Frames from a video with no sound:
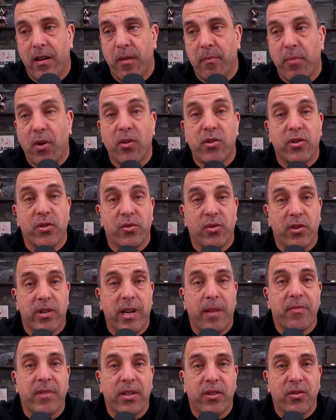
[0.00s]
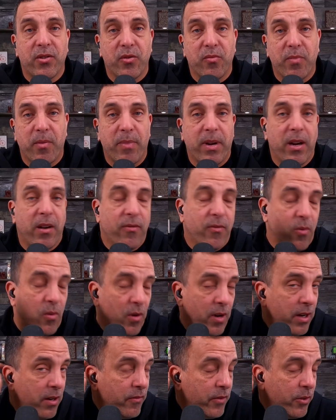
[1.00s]
person who's attempting to prepare for an
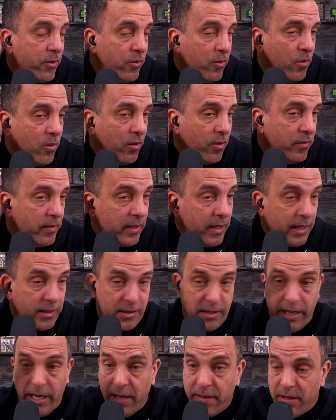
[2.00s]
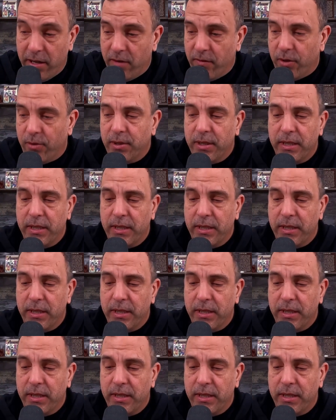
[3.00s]
interview, or actually in the interview,